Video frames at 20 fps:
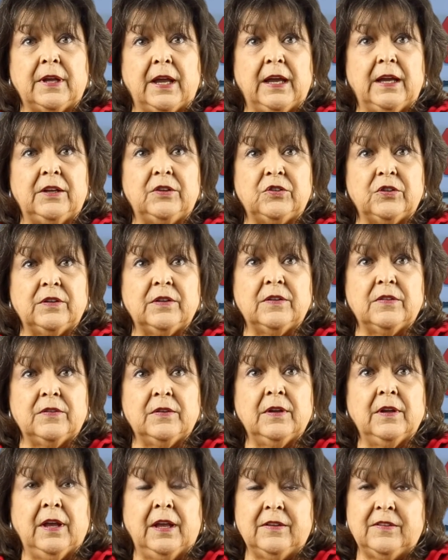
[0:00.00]

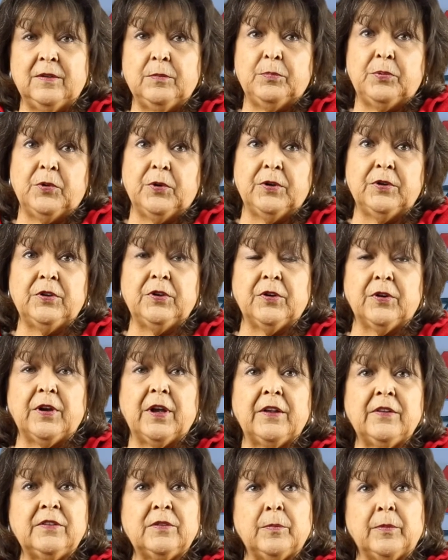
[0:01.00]
Agents. It's important to your
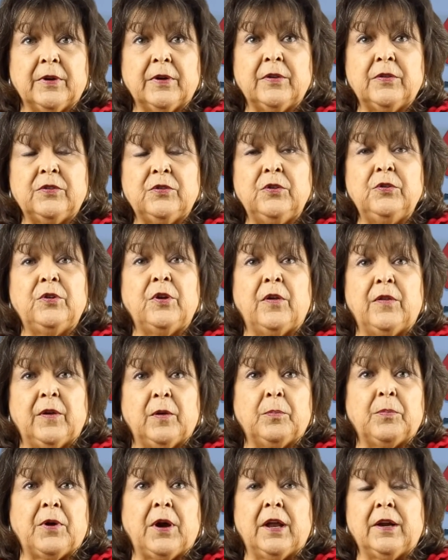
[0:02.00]
customer because you know
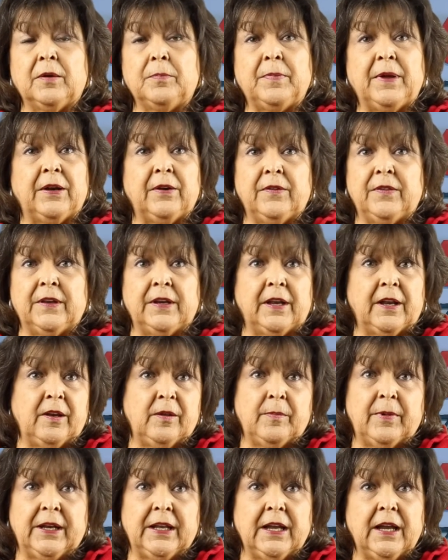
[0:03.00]
their product better than
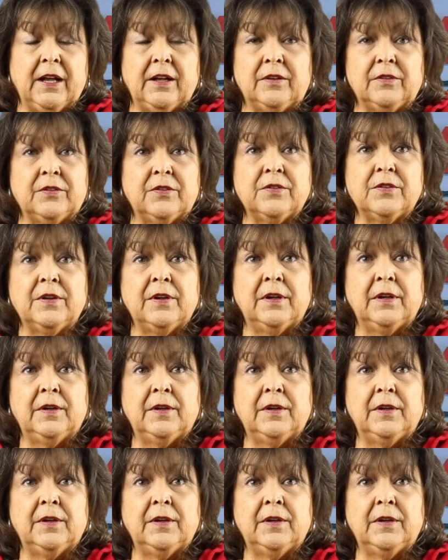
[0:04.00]
anybody else.